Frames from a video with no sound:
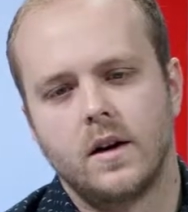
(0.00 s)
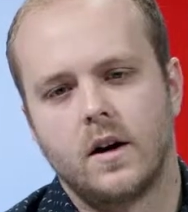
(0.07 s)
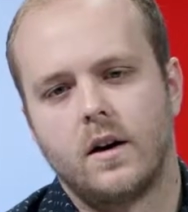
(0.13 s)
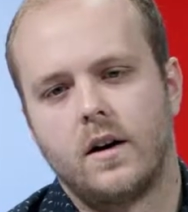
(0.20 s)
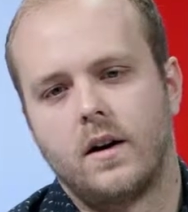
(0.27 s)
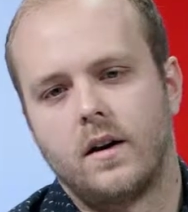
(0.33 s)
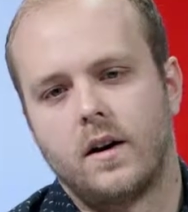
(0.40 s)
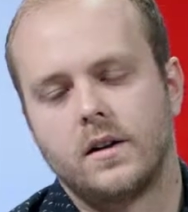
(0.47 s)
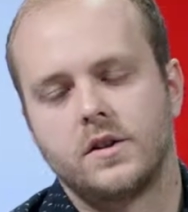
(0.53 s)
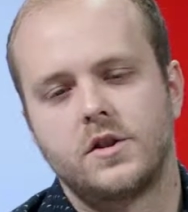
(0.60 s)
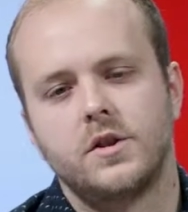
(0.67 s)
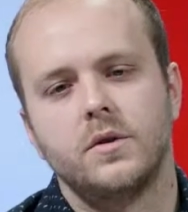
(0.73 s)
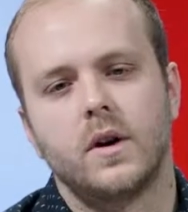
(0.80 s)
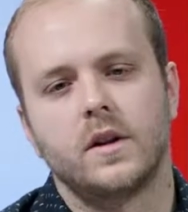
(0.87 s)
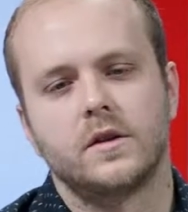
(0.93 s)
on
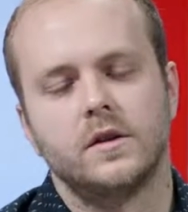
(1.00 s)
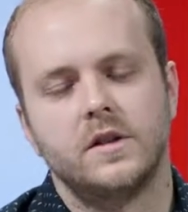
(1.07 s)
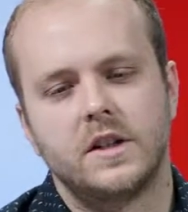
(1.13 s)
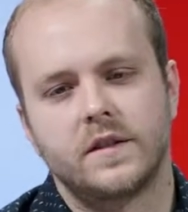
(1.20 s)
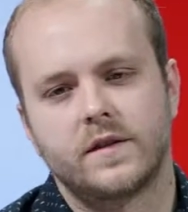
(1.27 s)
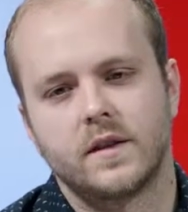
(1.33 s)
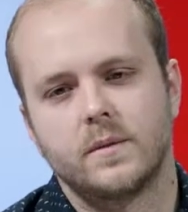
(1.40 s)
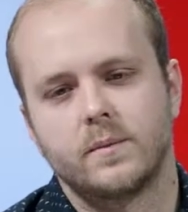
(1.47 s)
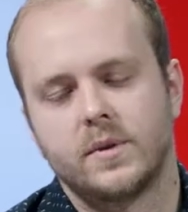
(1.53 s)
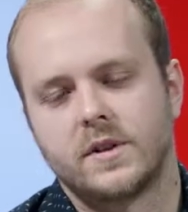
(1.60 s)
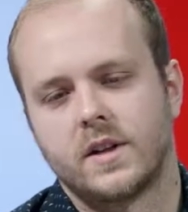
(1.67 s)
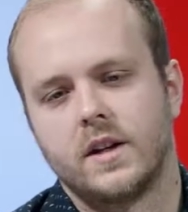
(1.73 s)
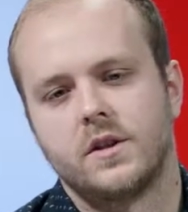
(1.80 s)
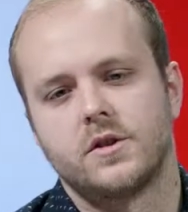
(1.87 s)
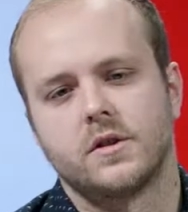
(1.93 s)
200 different
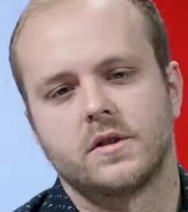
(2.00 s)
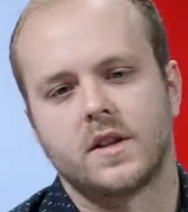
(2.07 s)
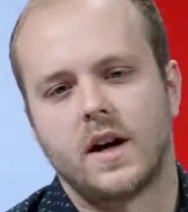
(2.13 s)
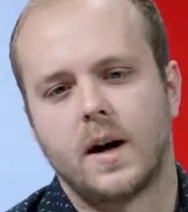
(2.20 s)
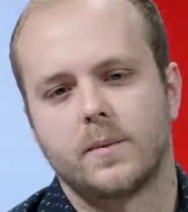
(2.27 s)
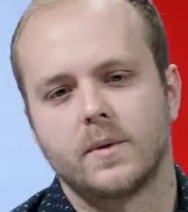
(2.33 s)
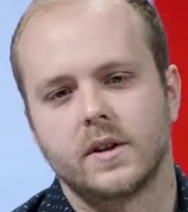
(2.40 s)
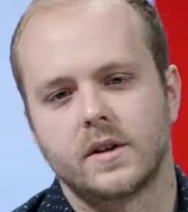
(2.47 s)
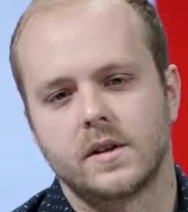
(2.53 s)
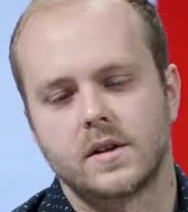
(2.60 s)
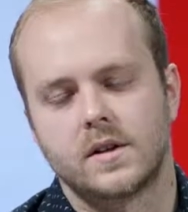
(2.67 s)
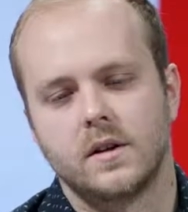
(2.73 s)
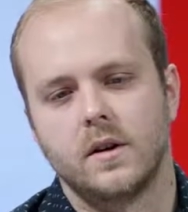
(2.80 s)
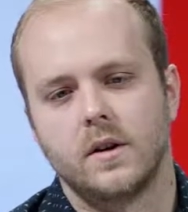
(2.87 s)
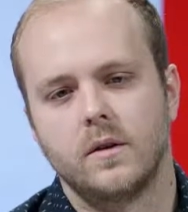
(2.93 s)
potential topics.
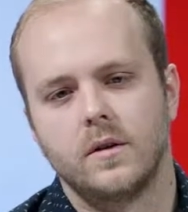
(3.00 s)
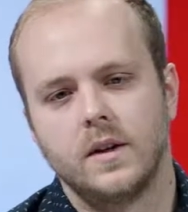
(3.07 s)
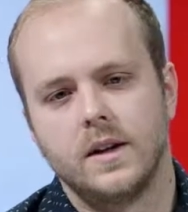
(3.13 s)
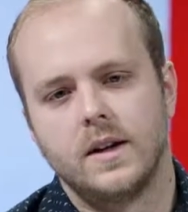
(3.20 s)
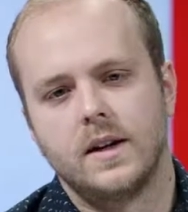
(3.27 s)
So